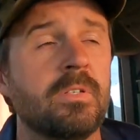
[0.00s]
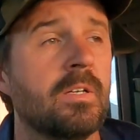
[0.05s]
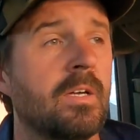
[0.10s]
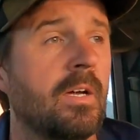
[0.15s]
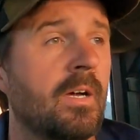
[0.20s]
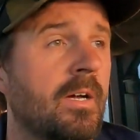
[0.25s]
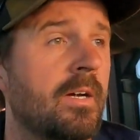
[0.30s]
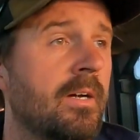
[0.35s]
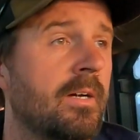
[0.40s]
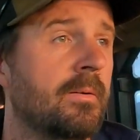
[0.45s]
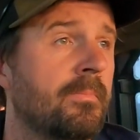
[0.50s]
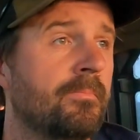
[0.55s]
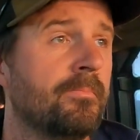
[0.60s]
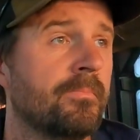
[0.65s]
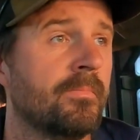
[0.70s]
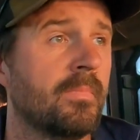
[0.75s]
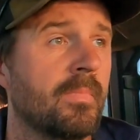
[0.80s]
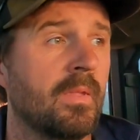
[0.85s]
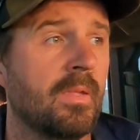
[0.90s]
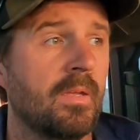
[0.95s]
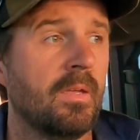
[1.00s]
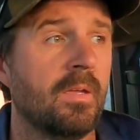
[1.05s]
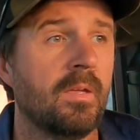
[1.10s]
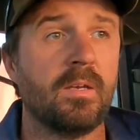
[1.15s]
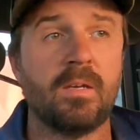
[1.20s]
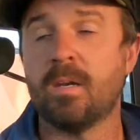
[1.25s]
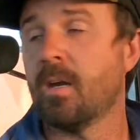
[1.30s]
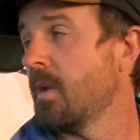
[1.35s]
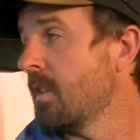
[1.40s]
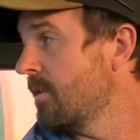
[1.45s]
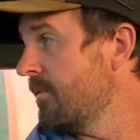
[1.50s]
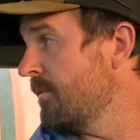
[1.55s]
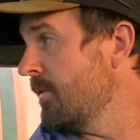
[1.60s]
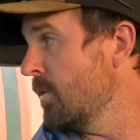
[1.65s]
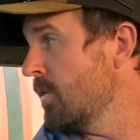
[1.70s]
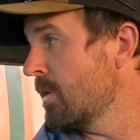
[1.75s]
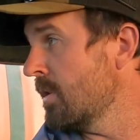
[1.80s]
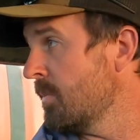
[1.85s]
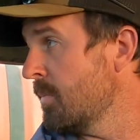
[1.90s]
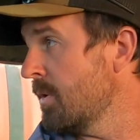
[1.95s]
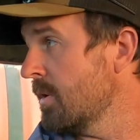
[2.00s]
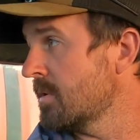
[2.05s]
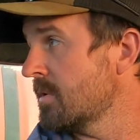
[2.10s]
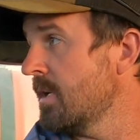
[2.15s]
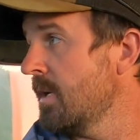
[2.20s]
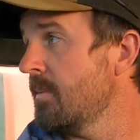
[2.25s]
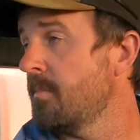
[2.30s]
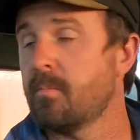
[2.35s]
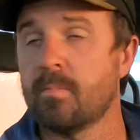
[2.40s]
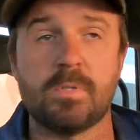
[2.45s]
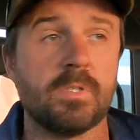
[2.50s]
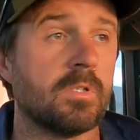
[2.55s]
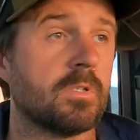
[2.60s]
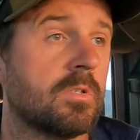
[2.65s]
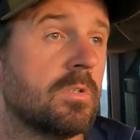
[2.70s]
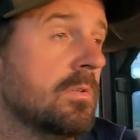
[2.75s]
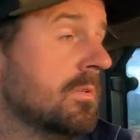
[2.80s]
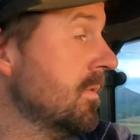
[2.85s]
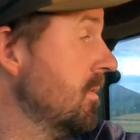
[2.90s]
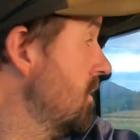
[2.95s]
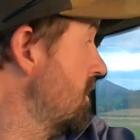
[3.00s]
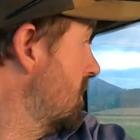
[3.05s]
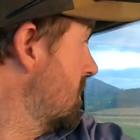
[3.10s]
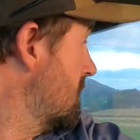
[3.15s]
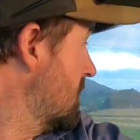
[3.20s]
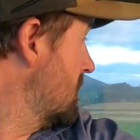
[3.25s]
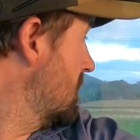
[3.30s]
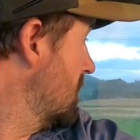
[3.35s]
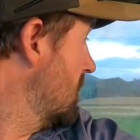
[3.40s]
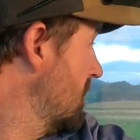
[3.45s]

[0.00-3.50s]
The filters are blocked up, which is good.